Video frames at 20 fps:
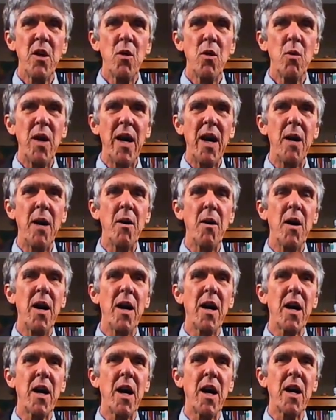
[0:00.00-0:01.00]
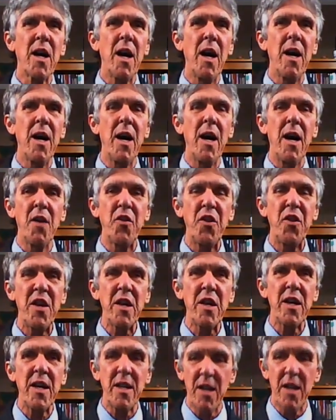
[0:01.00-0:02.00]
A
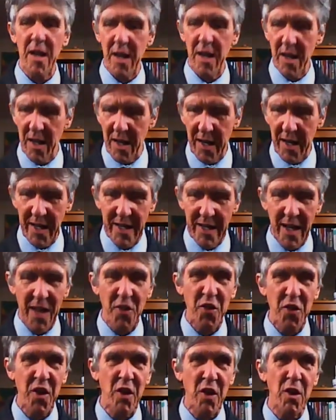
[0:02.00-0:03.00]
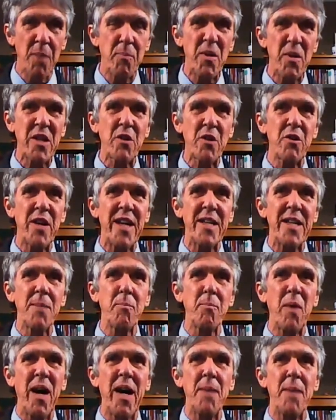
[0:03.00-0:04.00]
therapy created
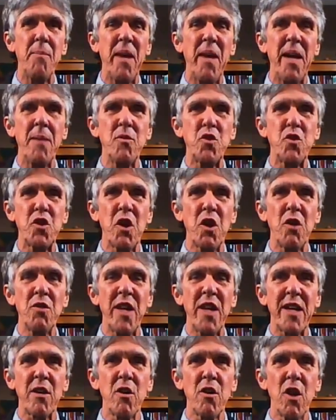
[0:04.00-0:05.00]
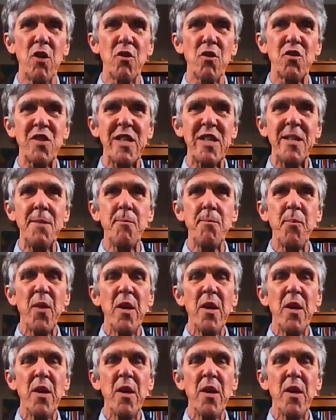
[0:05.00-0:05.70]
by a man, Joe Nicolosi,